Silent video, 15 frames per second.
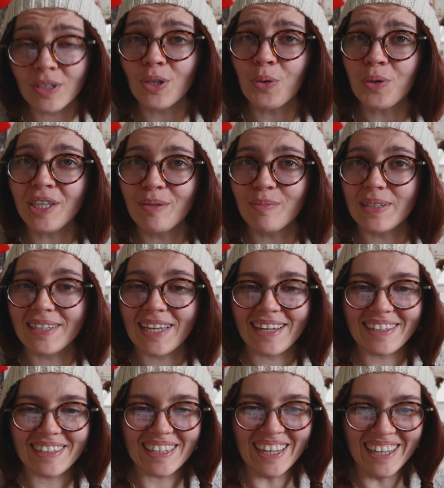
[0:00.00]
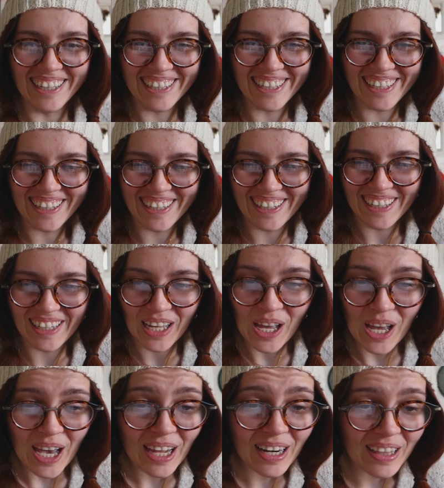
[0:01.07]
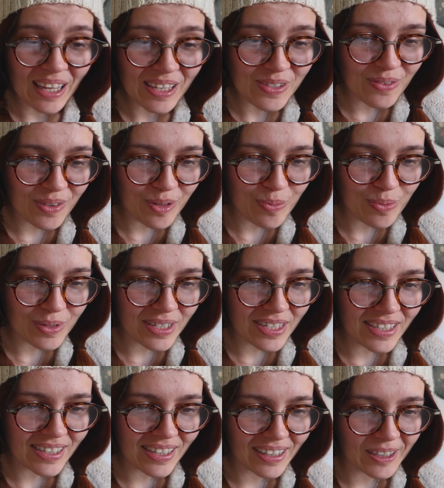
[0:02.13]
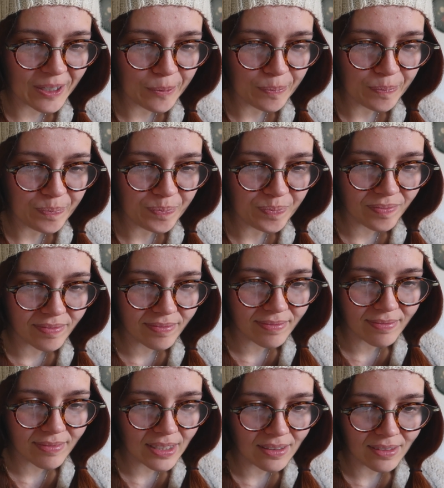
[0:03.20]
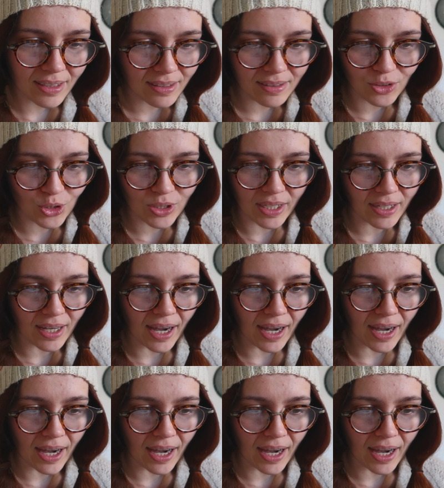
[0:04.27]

low-key bandana, and it has a very pretty like just like